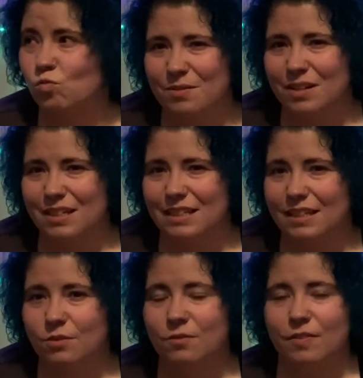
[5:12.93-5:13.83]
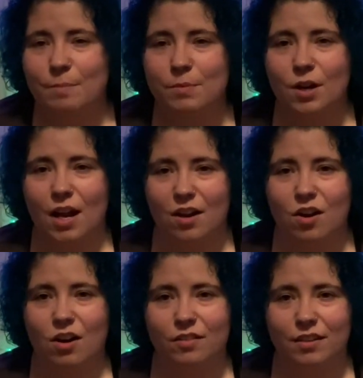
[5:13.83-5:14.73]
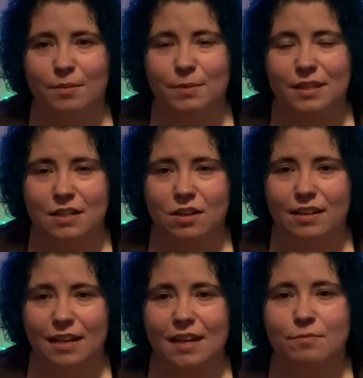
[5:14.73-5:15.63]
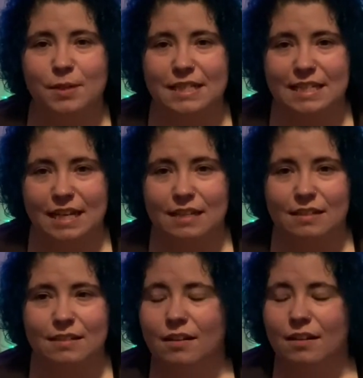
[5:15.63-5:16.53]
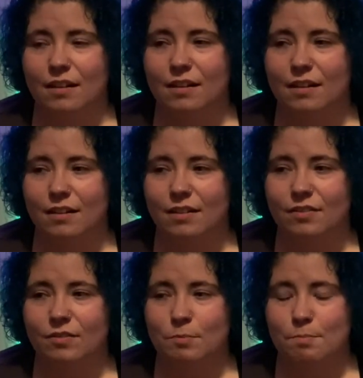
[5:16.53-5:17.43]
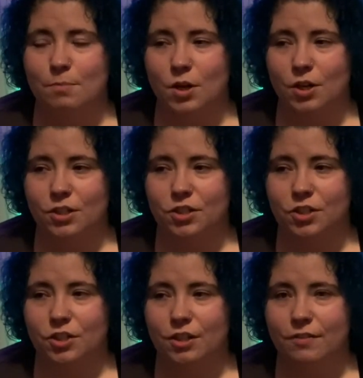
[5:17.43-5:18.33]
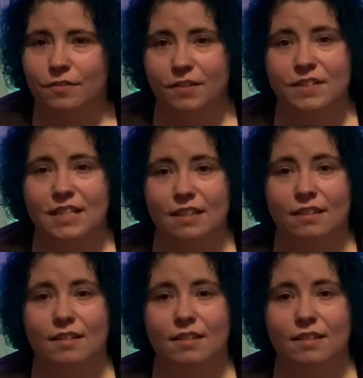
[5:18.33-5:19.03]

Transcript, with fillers: I wanna say November, I called them and they gave me a date of March 15th.